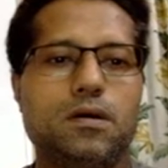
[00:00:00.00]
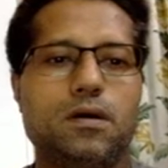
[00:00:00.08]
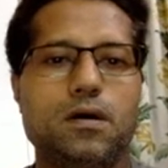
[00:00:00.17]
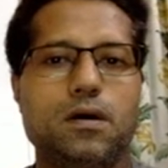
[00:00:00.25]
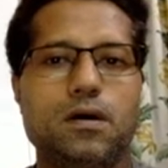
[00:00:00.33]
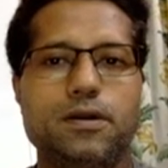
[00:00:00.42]

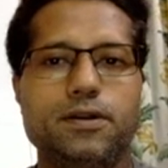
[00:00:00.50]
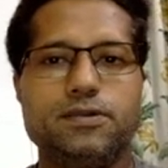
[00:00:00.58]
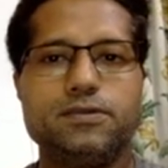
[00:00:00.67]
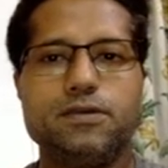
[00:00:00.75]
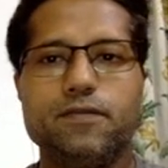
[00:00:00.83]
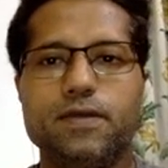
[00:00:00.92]
It
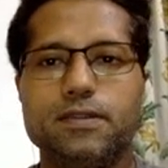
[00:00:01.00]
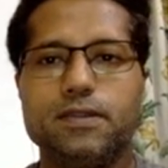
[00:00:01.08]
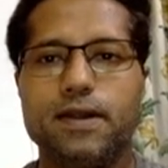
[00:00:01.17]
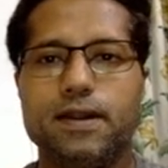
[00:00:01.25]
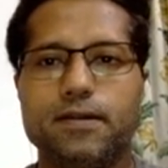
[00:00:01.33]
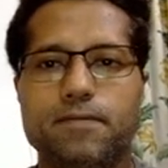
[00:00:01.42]
is given
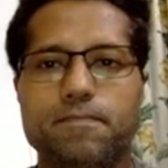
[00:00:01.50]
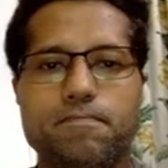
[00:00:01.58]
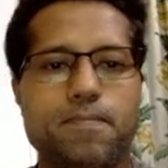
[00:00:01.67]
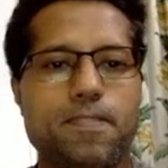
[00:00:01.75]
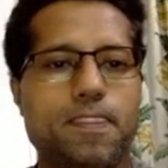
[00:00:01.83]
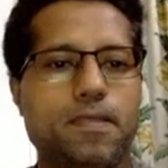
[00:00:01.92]
that
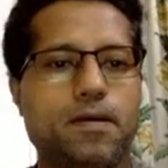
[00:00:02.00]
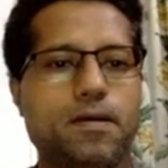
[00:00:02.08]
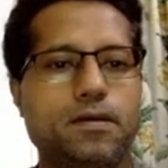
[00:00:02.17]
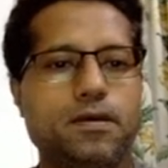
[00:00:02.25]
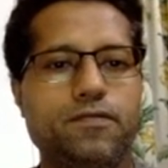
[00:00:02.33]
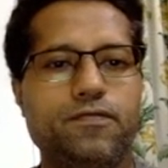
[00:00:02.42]

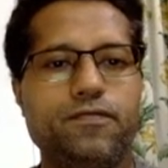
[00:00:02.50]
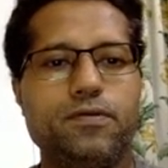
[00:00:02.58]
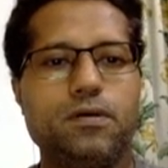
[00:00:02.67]
if